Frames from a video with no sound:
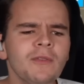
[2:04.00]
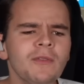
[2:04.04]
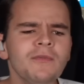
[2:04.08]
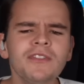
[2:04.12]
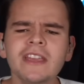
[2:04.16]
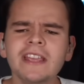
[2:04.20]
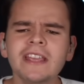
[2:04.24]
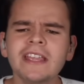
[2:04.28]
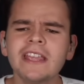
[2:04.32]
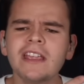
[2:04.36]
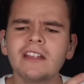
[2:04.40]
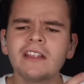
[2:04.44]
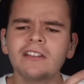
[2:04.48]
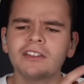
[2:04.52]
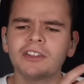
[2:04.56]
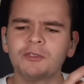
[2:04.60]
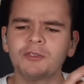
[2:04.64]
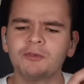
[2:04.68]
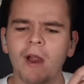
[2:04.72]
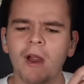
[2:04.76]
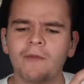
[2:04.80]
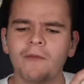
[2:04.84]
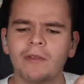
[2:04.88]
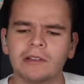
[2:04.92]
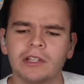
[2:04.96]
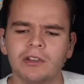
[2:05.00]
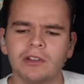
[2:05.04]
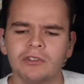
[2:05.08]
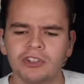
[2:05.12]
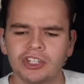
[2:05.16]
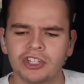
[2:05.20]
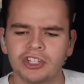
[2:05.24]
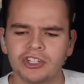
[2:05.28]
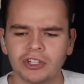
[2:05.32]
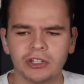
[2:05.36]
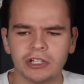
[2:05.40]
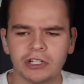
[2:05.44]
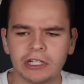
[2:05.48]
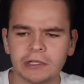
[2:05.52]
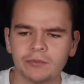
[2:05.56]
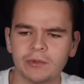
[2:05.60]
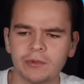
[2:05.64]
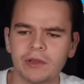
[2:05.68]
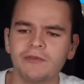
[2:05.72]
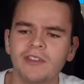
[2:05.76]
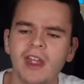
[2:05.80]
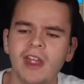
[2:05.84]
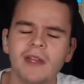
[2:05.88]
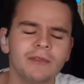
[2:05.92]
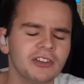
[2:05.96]
But something here is revolutionary.
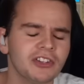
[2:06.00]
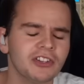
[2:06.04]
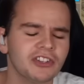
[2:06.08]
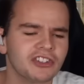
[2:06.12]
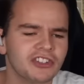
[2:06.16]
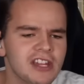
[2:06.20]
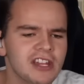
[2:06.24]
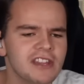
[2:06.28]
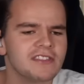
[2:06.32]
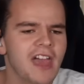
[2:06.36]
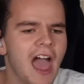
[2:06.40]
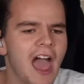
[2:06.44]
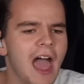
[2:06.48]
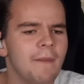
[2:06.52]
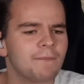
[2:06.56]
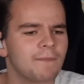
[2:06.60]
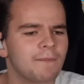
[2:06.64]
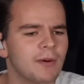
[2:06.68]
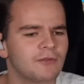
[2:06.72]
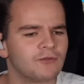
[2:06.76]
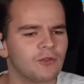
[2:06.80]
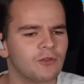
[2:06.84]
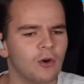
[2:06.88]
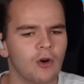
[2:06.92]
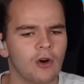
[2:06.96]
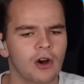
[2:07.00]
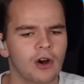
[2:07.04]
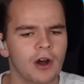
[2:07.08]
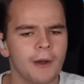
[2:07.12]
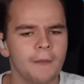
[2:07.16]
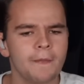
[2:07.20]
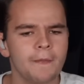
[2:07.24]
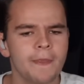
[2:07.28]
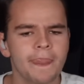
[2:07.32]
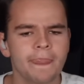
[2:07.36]
We've never seen that before. The